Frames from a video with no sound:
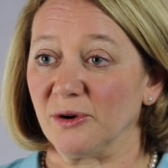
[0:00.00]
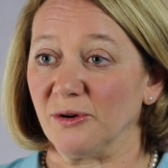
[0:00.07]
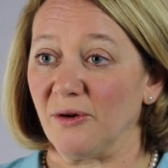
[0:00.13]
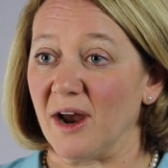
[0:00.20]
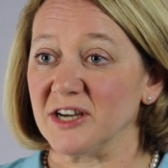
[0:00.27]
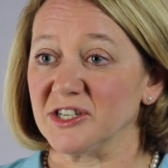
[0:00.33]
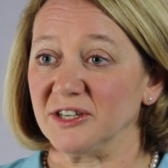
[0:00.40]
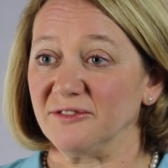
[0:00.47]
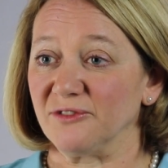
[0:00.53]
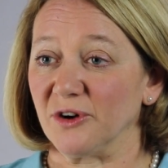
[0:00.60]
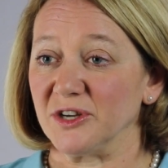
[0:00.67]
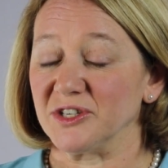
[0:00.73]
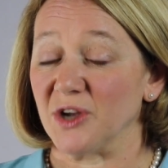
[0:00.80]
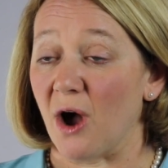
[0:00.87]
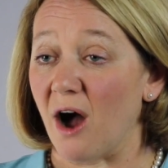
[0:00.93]
progression for
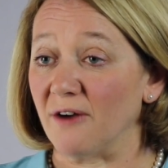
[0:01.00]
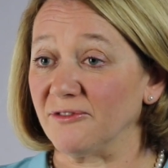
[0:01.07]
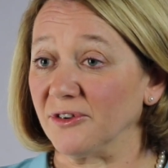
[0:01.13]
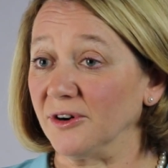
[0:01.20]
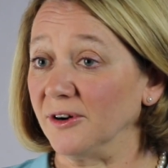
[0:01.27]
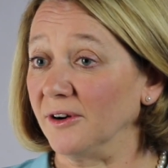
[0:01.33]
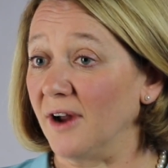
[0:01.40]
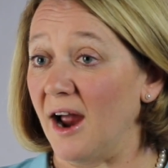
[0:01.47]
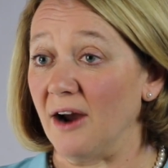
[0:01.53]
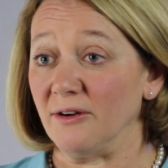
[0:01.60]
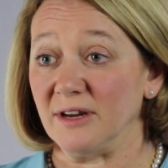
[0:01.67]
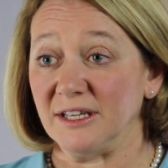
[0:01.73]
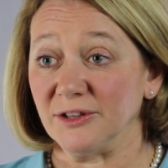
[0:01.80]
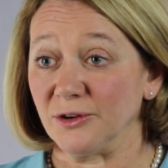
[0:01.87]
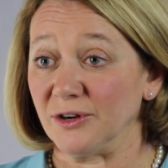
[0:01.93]
us to offer
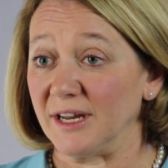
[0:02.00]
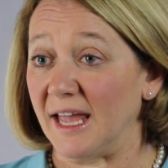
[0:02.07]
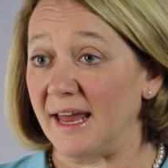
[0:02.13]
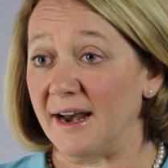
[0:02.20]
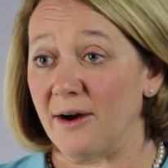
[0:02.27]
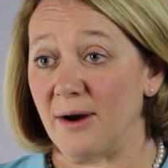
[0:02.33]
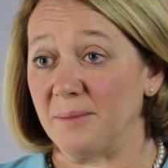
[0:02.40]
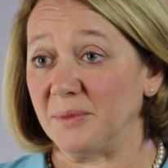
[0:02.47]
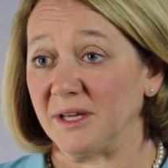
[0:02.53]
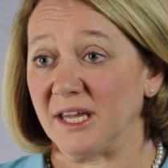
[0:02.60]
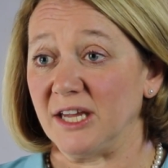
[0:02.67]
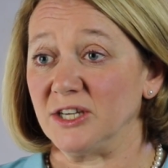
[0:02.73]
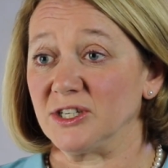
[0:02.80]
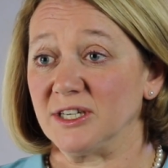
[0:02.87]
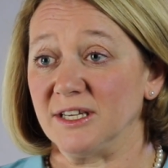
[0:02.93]
our e-learning and our
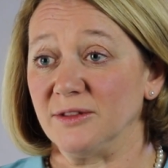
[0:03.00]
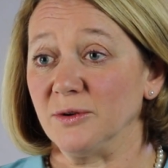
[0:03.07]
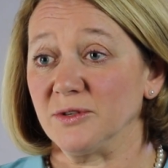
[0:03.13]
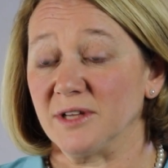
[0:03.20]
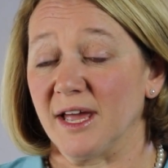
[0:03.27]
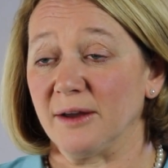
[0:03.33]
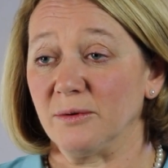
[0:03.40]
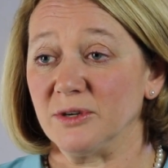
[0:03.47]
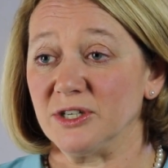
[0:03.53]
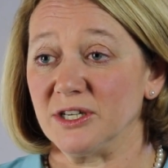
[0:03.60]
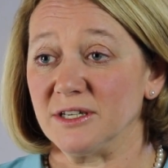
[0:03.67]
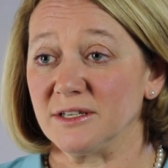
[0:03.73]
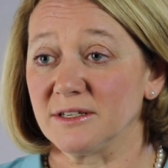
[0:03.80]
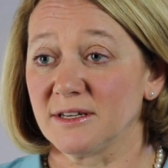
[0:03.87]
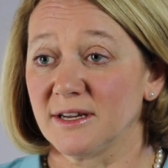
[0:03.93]
application in those
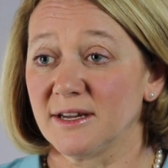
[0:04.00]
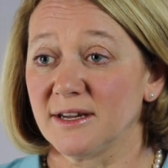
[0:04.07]
languages.